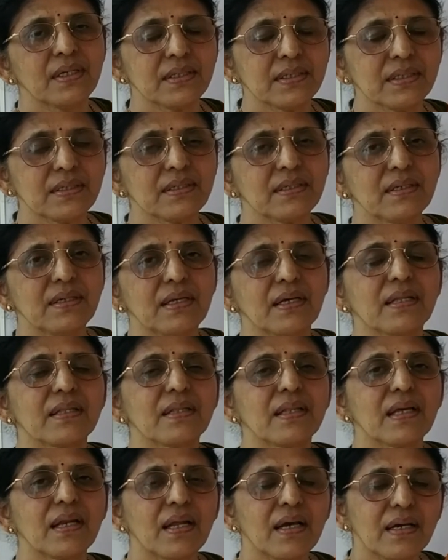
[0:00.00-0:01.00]
Here
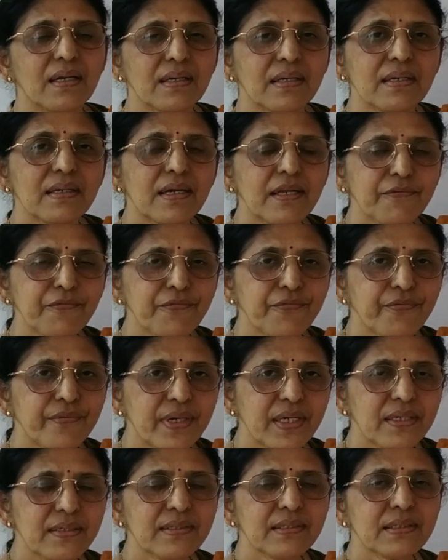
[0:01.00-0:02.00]
there are
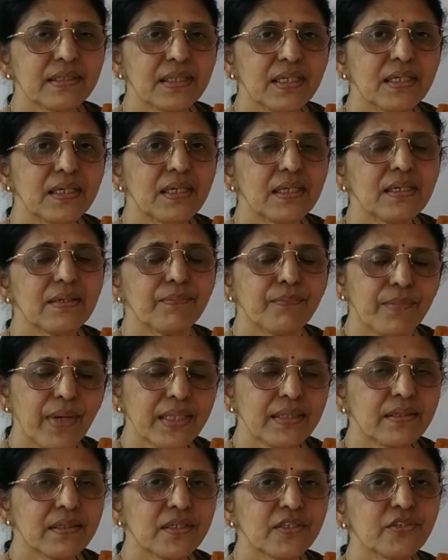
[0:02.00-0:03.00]
different study
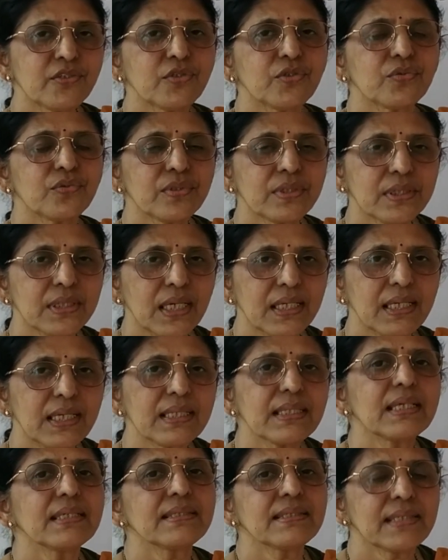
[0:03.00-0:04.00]
methods to
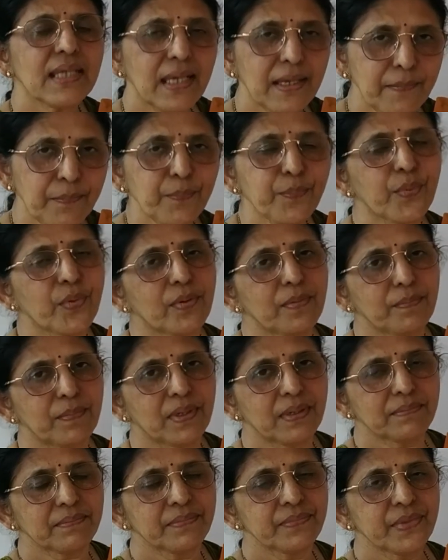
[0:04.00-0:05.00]
study the same
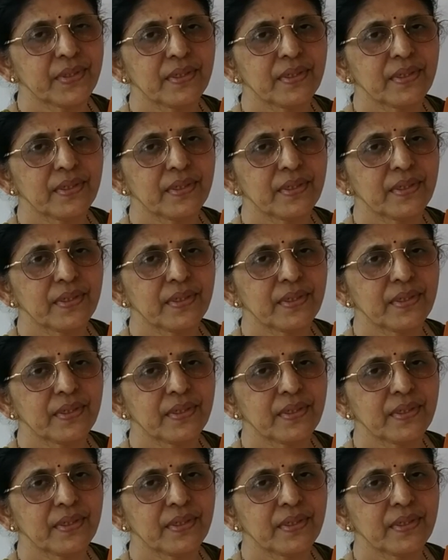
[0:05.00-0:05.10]
problem.